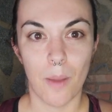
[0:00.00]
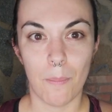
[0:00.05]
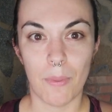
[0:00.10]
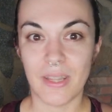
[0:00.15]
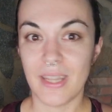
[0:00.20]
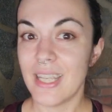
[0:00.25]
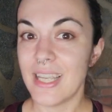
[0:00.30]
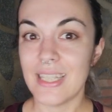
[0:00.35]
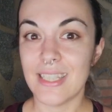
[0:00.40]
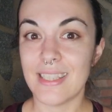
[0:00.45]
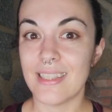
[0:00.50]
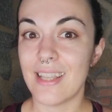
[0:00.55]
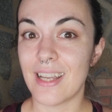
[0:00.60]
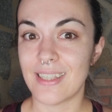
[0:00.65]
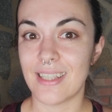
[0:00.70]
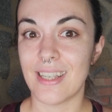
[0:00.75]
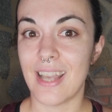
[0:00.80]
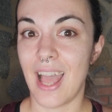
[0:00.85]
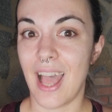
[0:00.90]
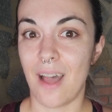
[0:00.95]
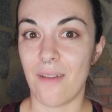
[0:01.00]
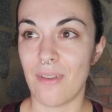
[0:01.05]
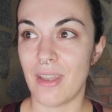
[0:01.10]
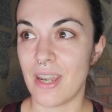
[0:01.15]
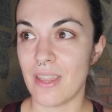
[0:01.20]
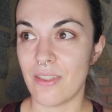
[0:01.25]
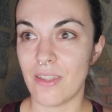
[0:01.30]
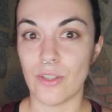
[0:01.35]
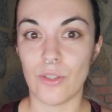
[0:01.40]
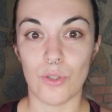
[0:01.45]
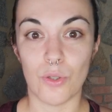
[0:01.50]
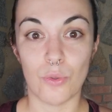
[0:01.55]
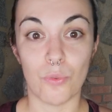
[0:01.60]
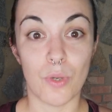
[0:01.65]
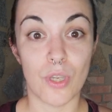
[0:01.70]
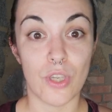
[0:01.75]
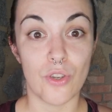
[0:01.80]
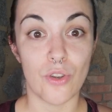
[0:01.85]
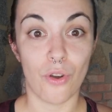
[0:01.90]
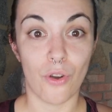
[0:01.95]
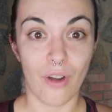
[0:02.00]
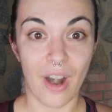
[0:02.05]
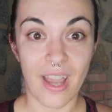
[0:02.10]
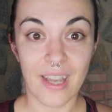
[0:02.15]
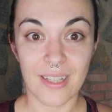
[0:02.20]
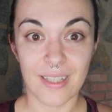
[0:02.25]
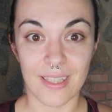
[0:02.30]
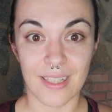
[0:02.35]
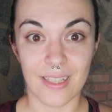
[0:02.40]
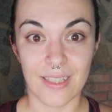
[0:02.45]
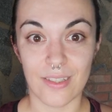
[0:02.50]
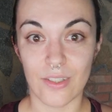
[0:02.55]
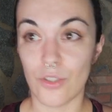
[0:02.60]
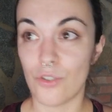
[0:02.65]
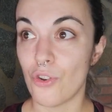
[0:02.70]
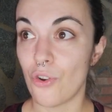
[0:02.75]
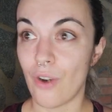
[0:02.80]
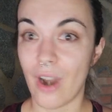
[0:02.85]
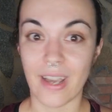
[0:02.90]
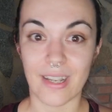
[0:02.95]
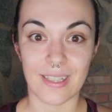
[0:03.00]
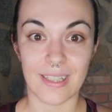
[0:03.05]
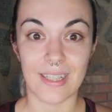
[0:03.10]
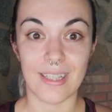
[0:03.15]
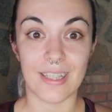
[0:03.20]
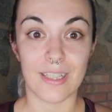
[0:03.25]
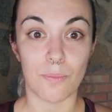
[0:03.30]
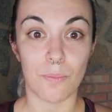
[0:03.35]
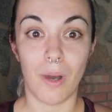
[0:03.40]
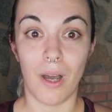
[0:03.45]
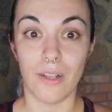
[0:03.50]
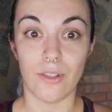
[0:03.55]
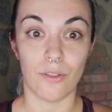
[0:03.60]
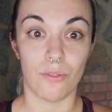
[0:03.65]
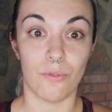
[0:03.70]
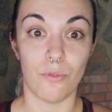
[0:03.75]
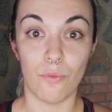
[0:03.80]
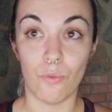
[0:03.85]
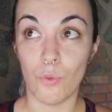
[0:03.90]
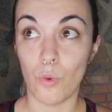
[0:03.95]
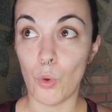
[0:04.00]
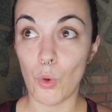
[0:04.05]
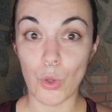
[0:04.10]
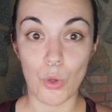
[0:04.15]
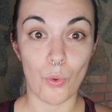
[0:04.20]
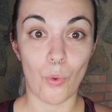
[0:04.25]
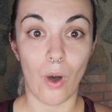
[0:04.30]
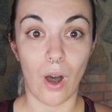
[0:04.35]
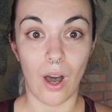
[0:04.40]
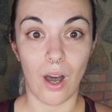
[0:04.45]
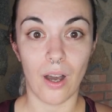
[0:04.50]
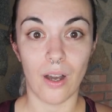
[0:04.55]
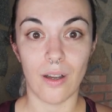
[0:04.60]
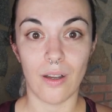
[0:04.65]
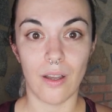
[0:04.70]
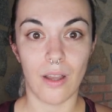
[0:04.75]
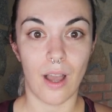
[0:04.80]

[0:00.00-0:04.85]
But this doesn't have anything to do with your accent. Your accent is part of who you are.